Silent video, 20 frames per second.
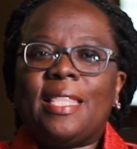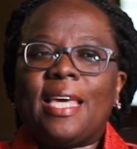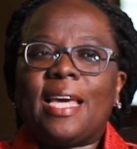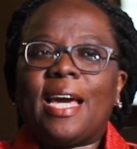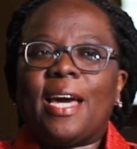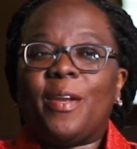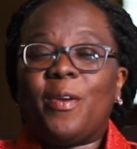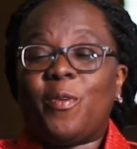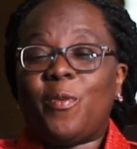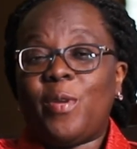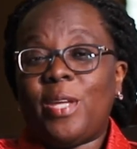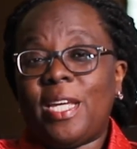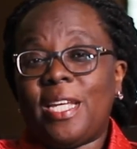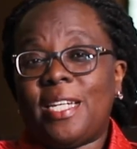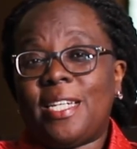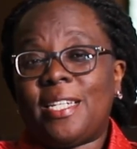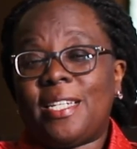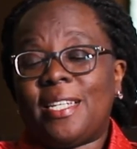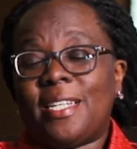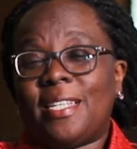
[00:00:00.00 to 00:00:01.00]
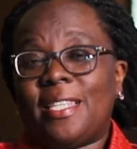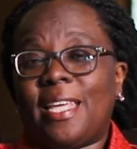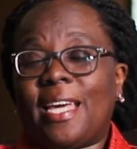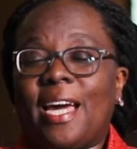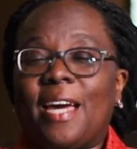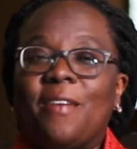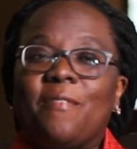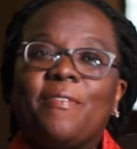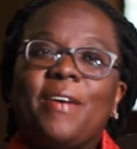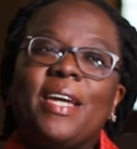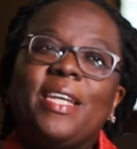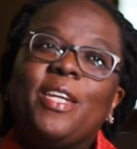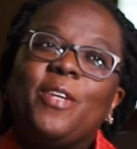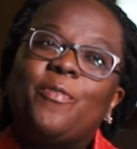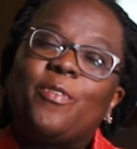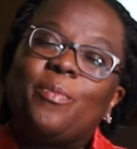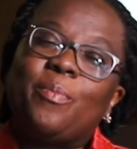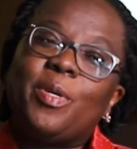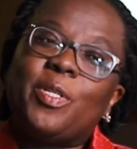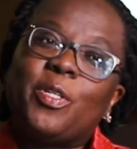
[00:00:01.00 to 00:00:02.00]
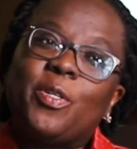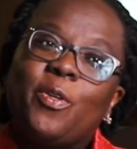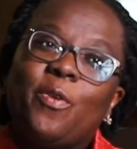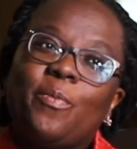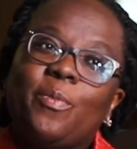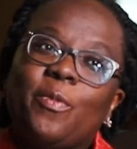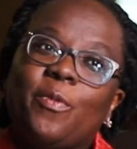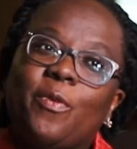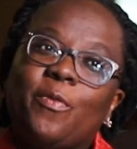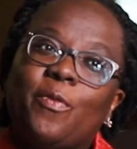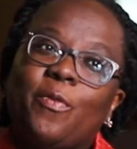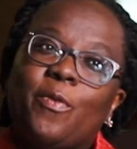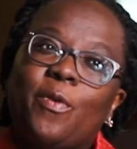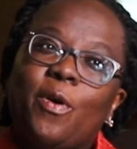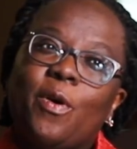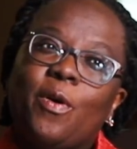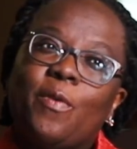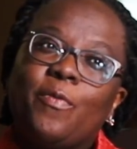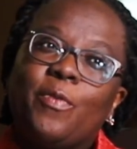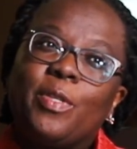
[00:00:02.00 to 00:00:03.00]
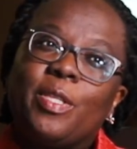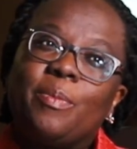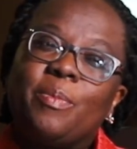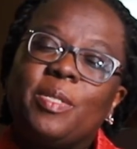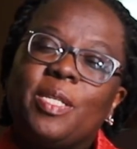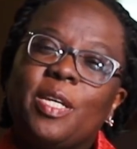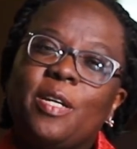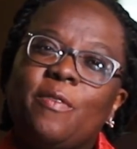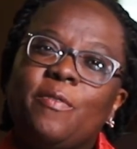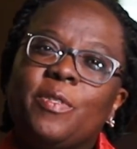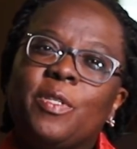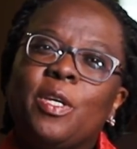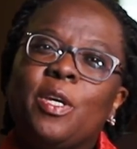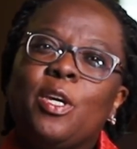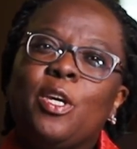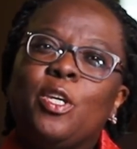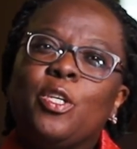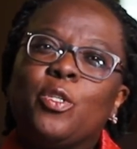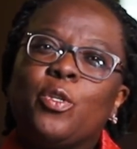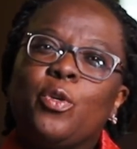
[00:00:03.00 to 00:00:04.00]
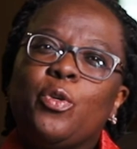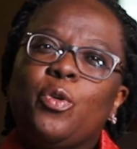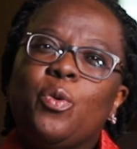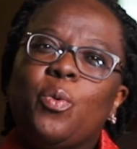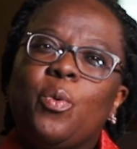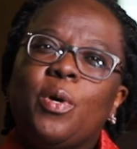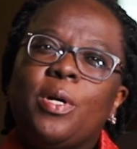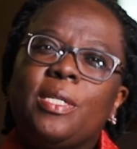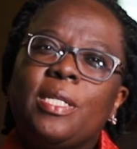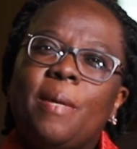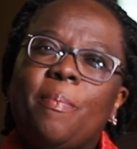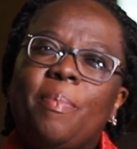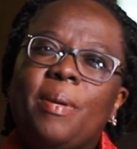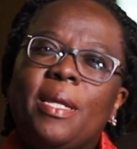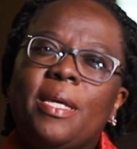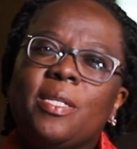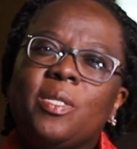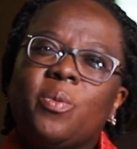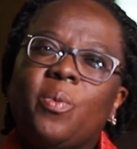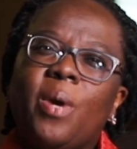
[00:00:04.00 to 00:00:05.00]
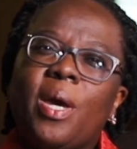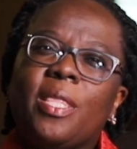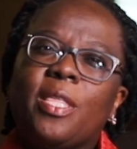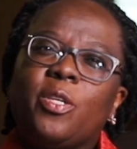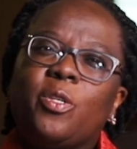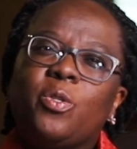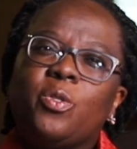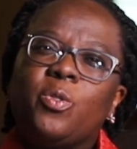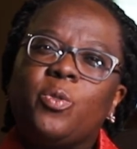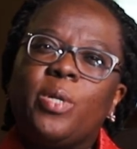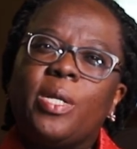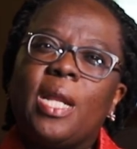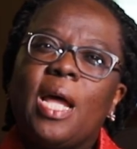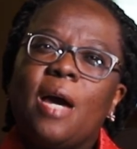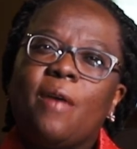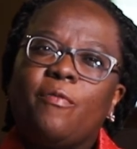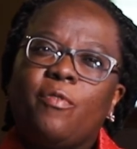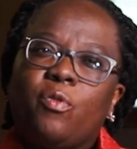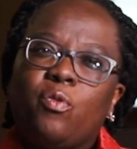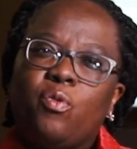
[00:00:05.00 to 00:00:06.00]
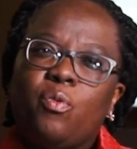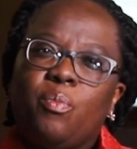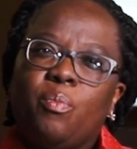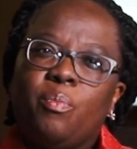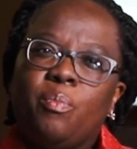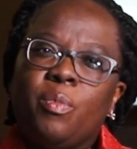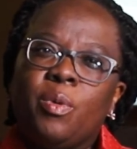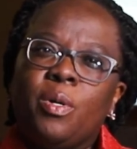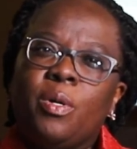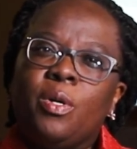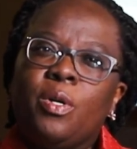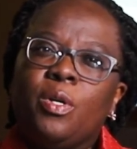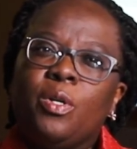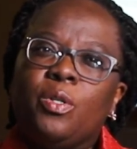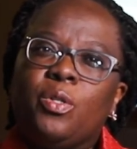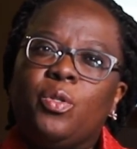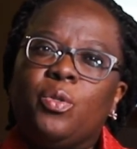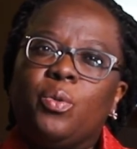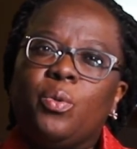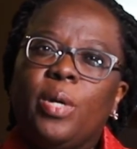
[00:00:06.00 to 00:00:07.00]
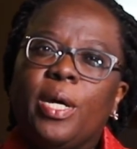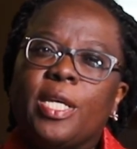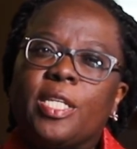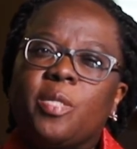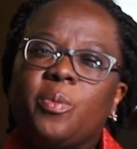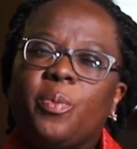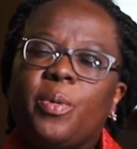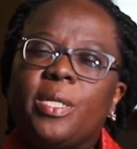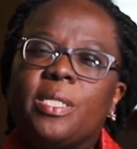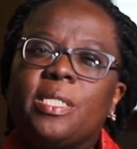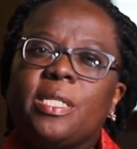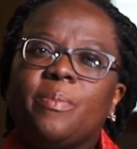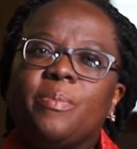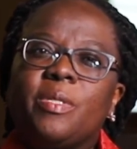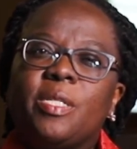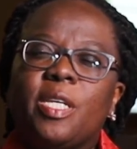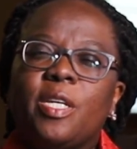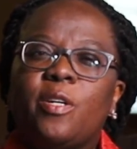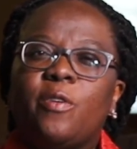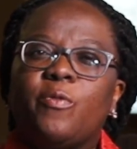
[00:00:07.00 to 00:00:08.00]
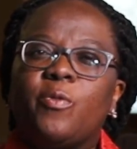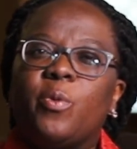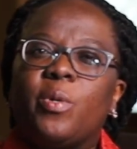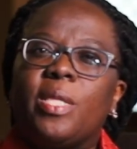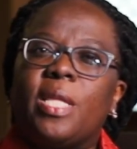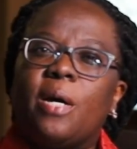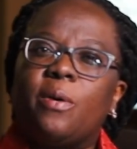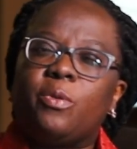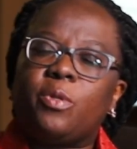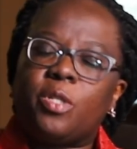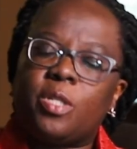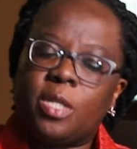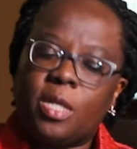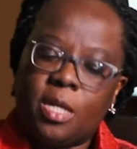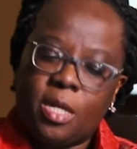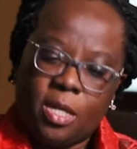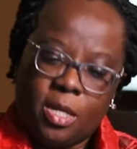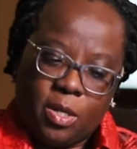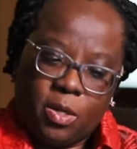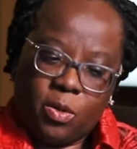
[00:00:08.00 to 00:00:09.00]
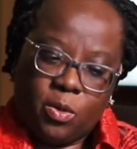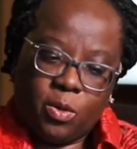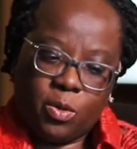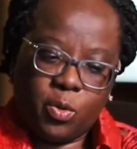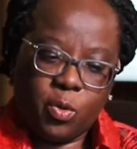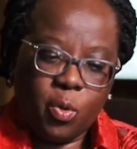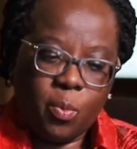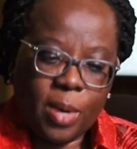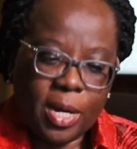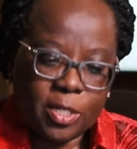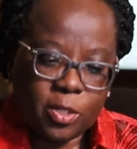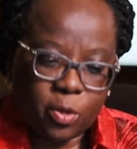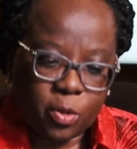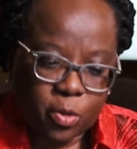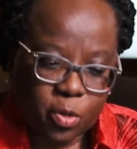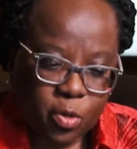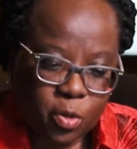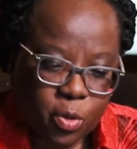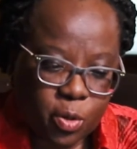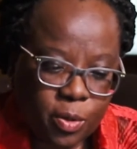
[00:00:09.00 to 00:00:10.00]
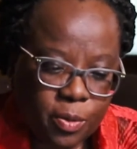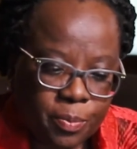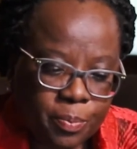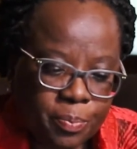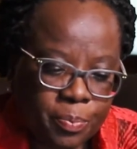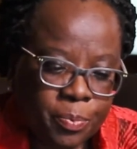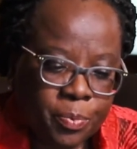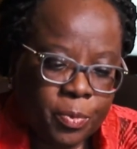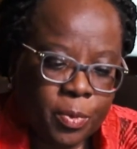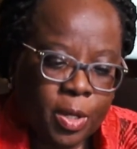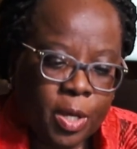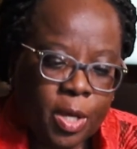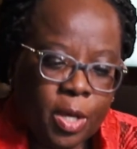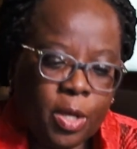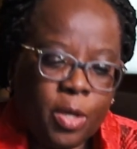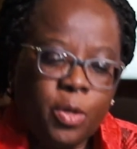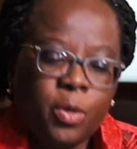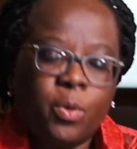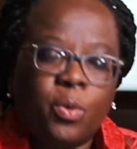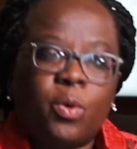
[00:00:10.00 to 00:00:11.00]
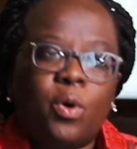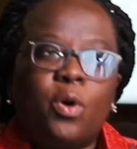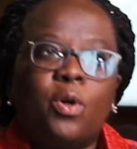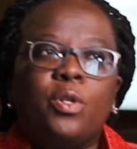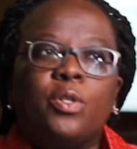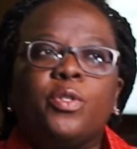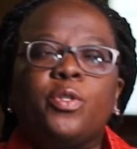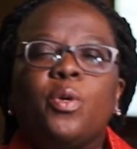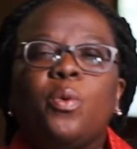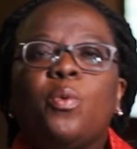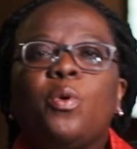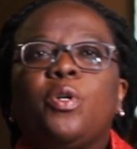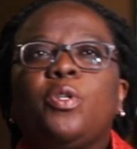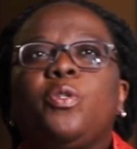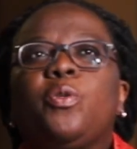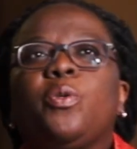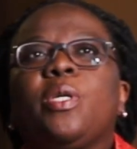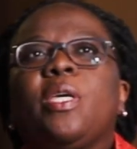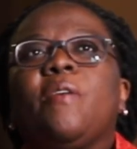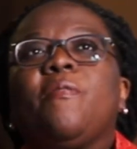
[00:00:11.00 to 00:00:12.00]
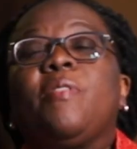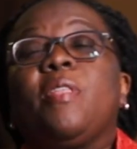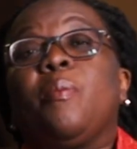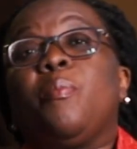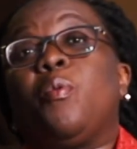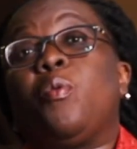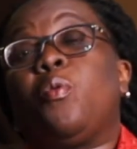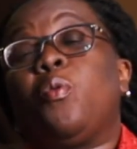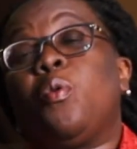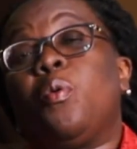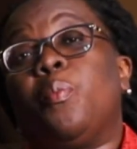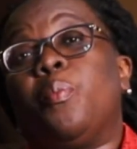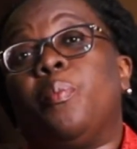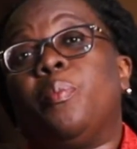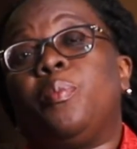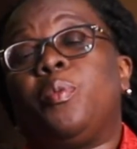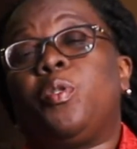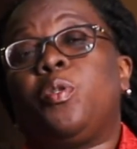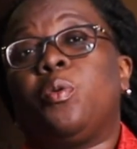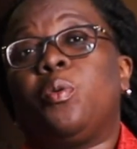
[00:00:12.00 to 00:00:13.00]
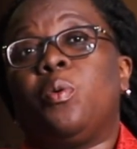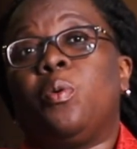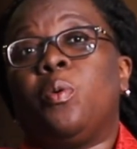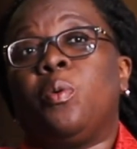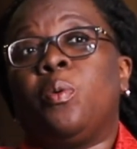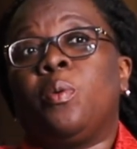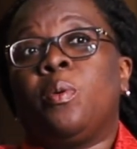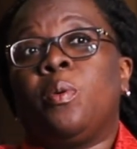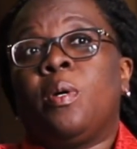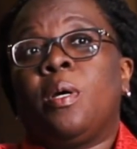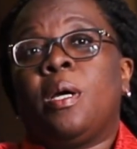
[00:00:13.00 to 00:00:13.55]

can read, they can find information for themselves. So you want a place where the children have room to express themselves without too much control. You also want to give them room to